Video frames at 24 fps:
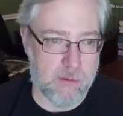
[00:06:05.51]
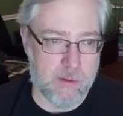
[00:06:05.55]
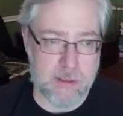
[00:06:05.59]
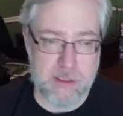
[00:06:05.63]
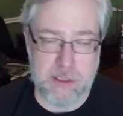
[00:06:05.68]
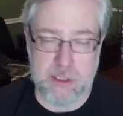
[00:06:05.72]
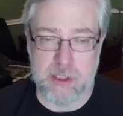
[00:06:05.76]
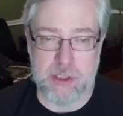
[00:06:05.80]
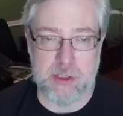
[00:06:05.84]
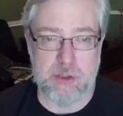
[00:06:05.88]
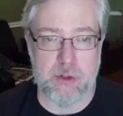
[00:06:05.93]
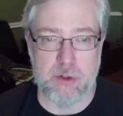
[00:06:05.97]

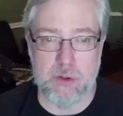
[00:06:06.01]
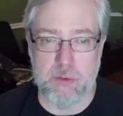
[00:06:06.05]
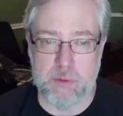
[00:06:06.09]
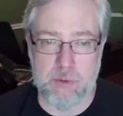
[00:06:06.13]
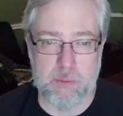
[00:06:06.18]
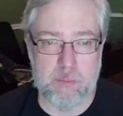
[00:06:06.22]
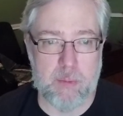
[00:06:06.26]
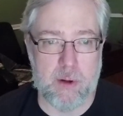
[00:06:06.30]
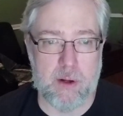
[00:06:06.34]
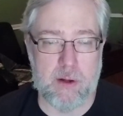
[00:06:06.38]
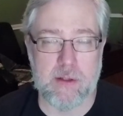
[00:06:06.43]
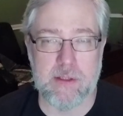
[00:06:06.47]
This is true
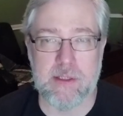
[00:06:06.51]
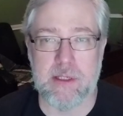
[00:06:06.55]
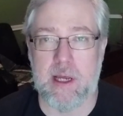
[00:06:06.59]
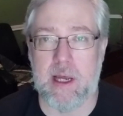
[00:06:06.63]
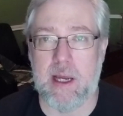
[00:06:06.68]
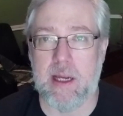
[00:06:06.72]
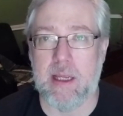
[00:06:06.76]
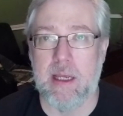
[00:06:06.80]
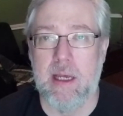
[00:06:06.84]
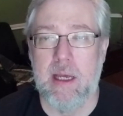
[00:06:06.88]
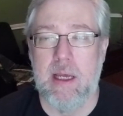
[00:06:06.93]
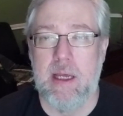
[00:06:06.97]
with
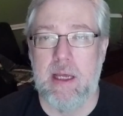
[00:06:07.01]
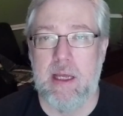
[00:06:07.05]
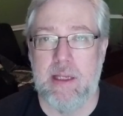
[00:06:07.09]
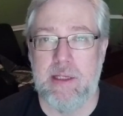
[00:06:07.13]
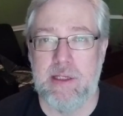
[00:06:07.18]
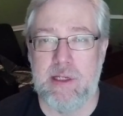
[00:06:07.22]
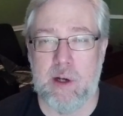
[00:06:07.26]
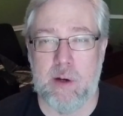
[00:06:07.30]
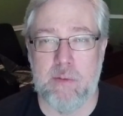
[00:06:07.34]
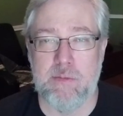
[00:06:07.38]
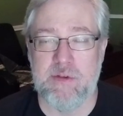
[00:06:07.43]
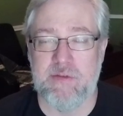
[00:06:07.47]
Balzac in
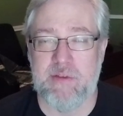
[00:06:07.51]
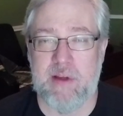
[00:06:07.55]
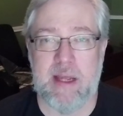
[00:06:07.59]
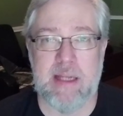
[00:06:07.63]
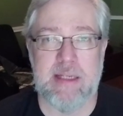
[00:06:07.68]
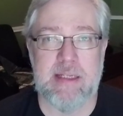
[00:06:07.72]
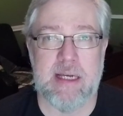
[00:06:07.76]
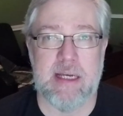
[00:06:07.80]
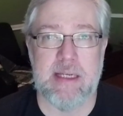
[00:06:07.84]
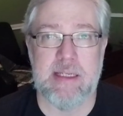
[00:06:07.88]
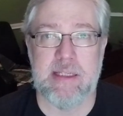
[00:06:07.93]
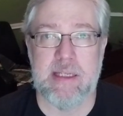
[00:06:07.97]
terms of
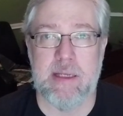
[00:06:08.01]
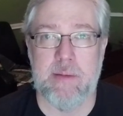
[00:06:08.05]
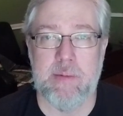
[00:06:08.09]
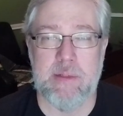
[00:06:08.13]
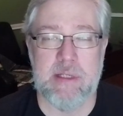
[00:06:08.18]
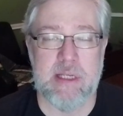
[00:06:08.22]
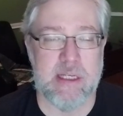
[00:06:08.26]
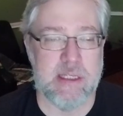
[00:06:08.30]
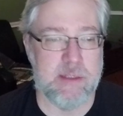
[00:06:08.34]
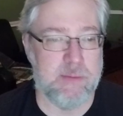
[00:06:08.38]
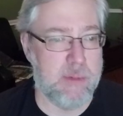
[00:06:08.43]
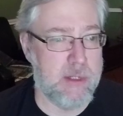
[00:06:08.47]

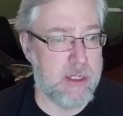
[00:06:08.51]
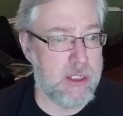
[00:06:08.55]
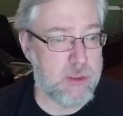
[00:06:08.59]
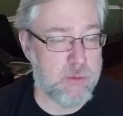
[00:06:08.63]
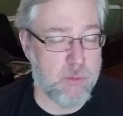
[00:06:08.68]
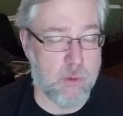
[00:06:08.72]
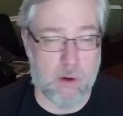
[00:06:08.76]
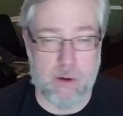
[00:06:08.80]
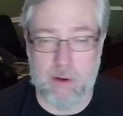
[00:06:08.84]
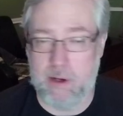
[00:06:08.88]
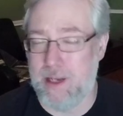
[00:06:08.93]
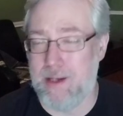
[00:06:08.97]
anti-Semitism in his
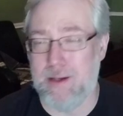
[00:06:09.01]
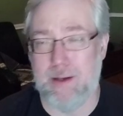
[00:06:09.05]
work.